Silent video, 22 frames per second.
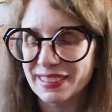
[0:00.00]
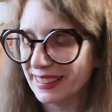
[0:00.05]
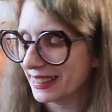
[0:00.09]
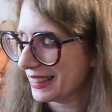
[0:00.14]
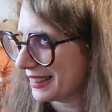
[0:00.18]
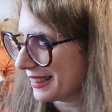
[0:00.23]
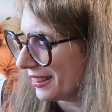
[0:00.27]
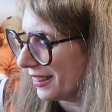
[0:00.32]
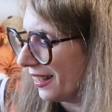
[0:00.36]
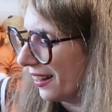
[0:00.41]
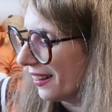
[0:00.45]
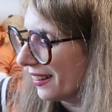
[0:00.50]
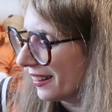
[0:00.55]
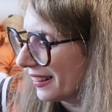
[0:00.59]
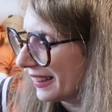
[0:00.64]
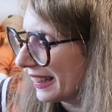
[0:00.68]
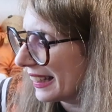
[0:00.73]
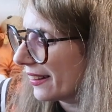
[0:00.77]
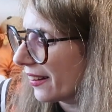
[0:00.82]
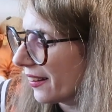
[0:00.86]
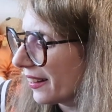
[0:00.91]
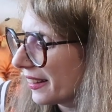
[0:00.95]
like a
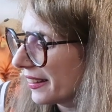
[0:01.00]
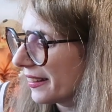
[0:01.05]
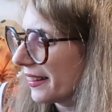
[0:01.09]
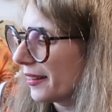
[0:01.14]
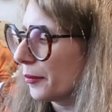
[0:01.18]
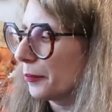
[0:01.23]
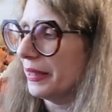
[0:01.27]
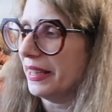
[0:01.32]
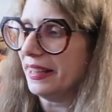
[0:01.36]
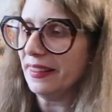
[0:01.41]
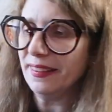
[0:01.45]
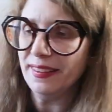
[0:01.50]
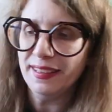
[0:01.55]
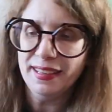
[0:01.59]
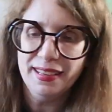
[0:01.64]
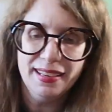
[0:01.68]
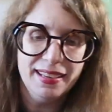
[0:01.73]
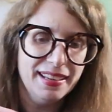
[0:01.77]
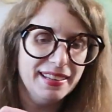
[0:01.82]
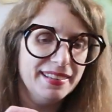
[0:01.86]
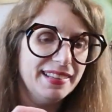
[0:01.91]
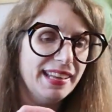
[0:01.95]
little bit.
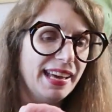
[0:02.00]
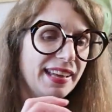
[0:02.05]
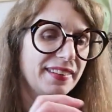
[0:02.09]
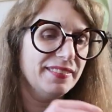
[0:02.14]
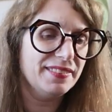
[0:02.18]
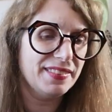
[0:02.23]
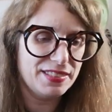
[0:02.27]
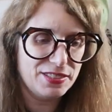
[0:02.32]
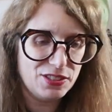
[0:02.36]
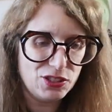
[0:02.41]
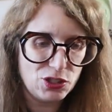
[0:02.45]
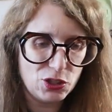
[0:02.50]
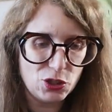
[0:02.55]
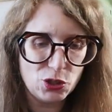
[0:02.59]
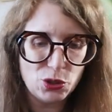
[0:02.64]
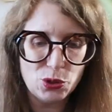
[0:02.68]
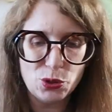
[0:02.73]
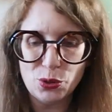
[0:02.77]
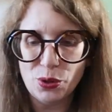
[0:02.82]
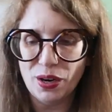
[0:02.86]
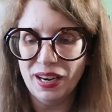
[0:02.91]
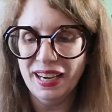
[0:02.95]
Then
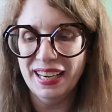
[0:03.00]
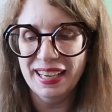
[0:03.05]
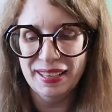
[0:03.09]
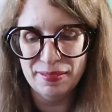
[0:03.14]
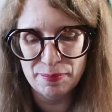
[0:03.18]
2